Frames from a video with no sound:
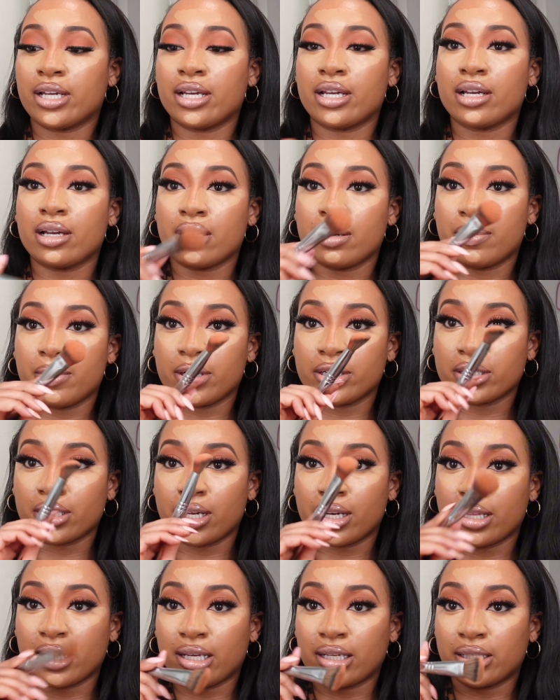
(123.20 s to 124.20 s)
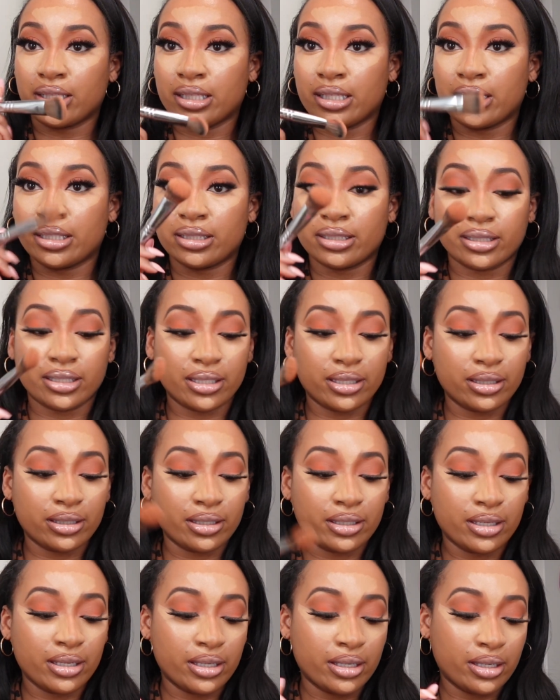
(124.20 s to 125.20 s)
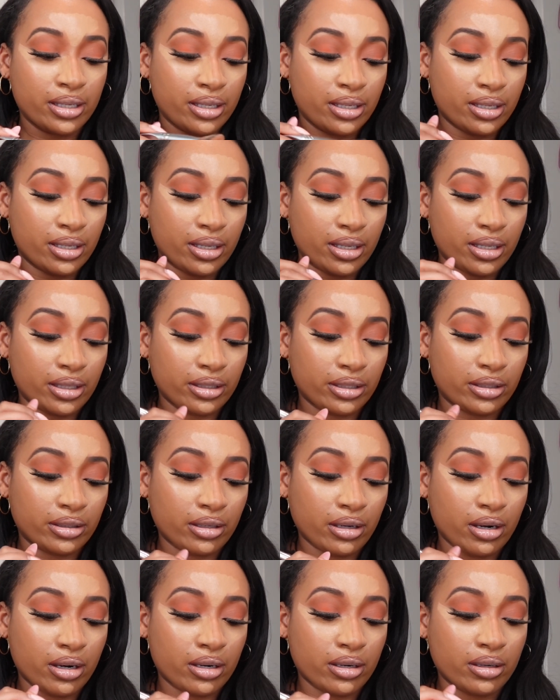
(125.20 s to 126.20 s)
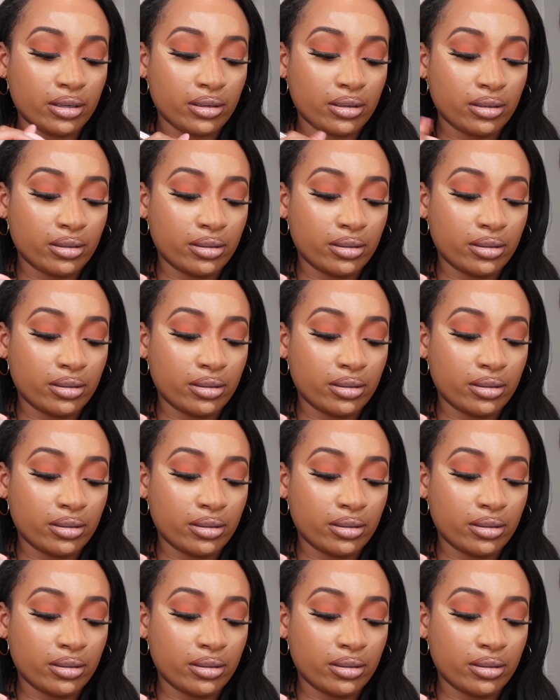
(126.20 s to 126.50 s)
get a brush kind of like this. And start